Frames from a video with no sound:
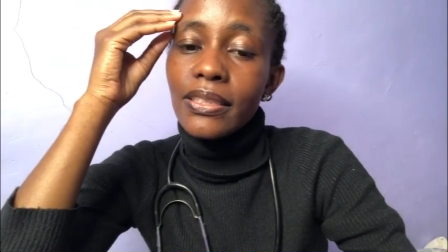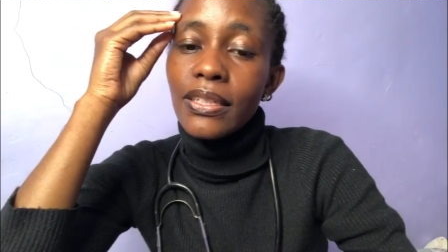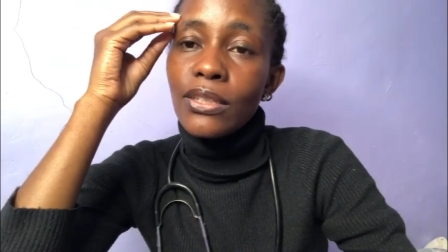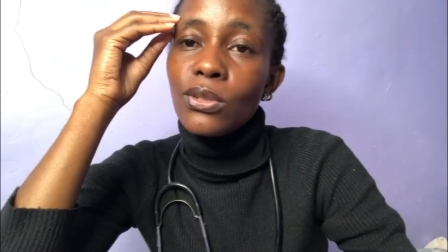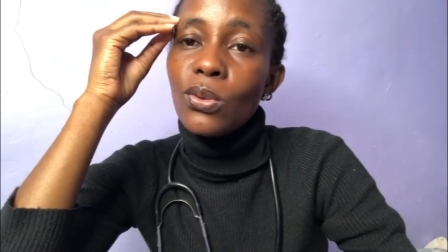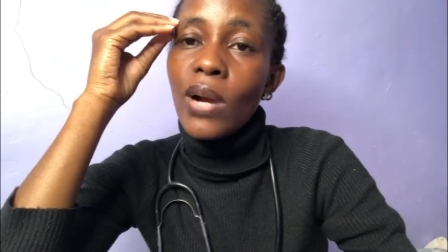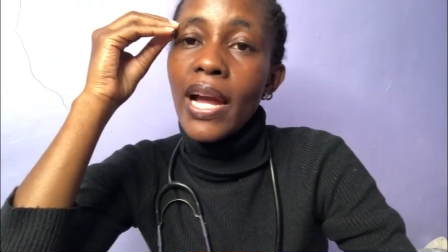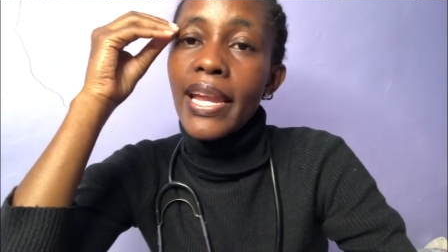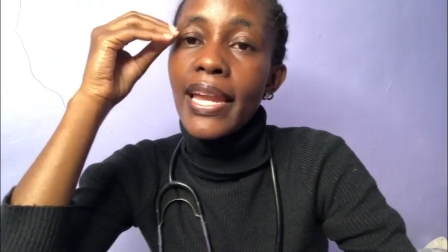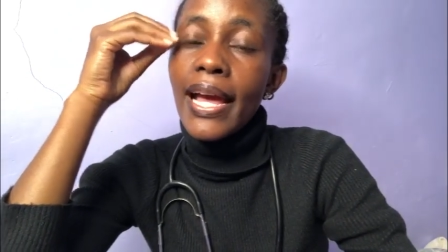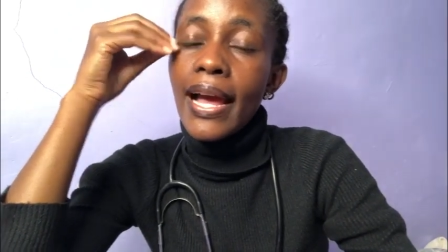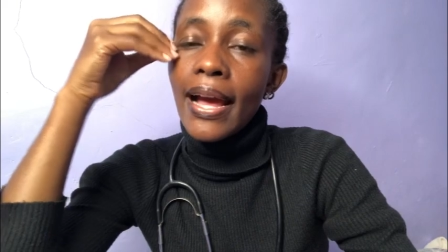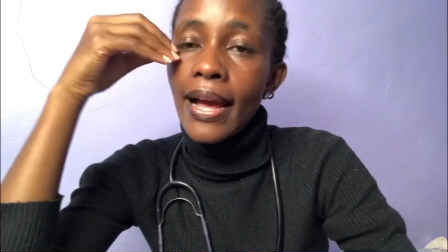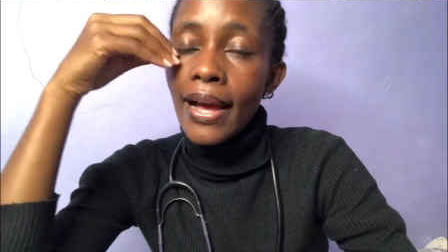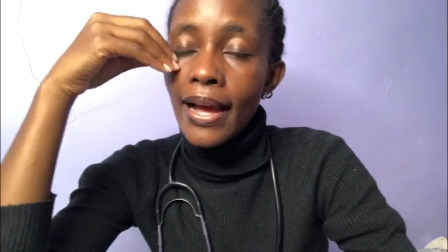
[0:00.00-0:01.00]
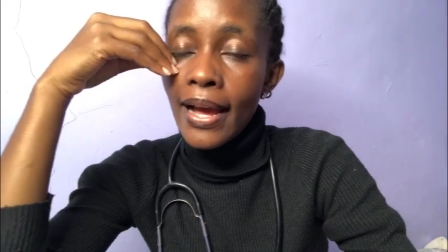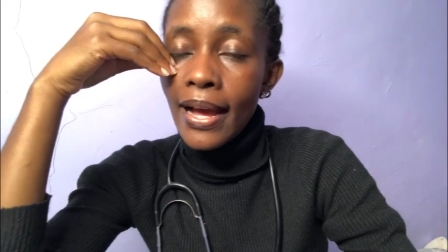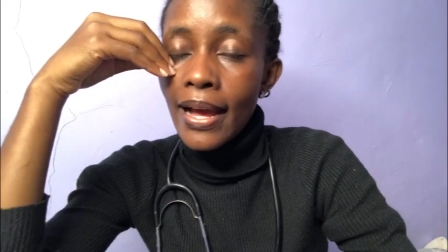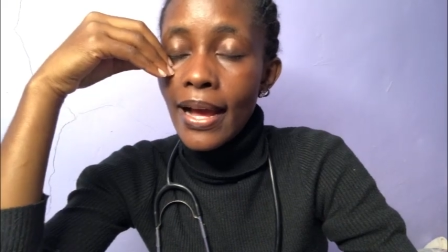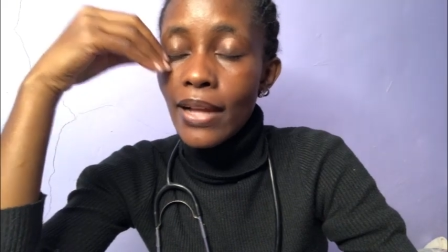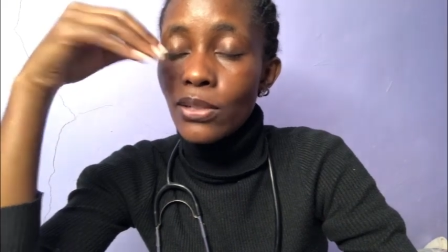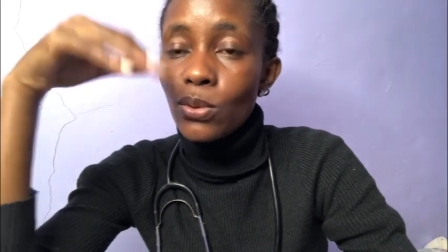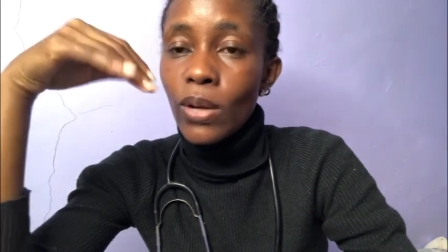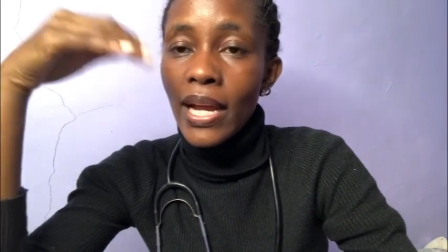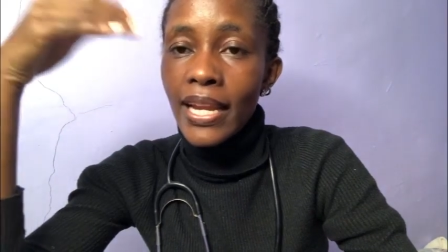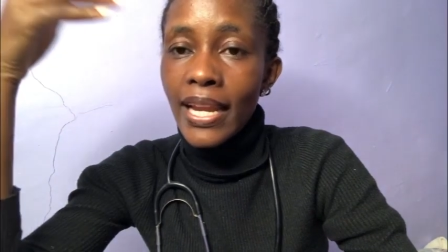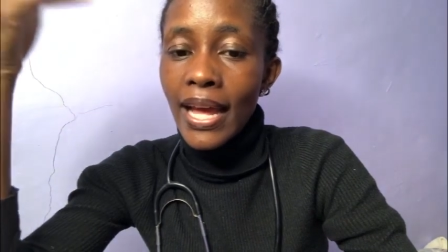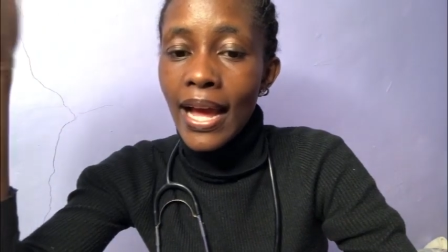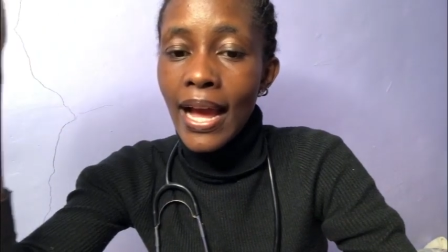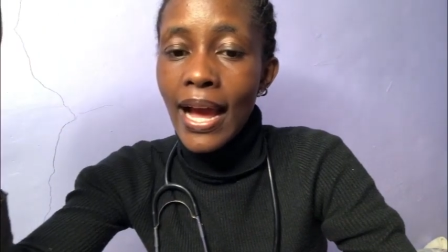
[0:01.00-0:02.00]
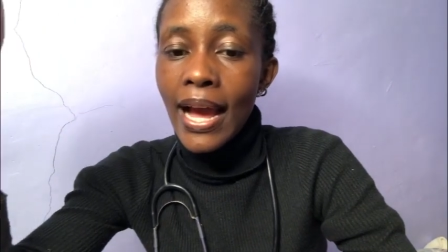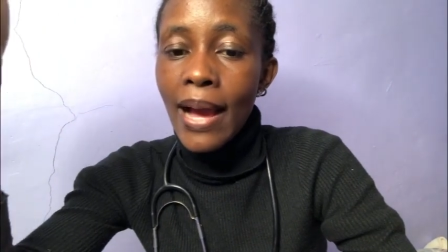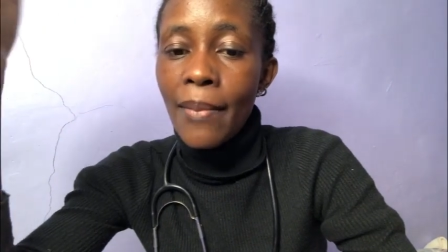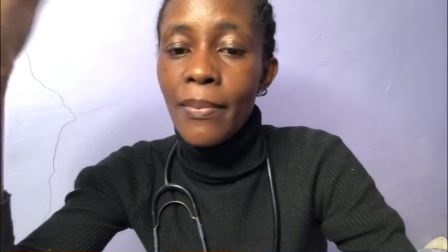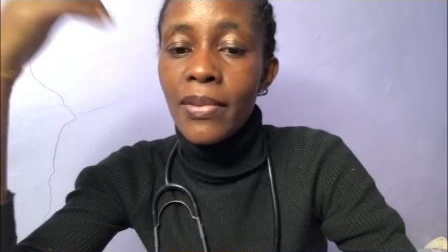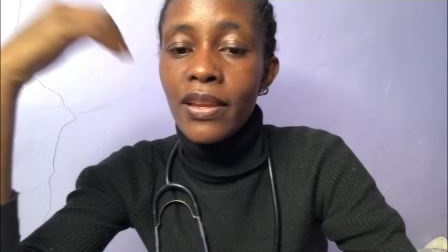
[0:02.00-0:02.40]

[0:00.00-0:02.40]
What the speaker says: to underarm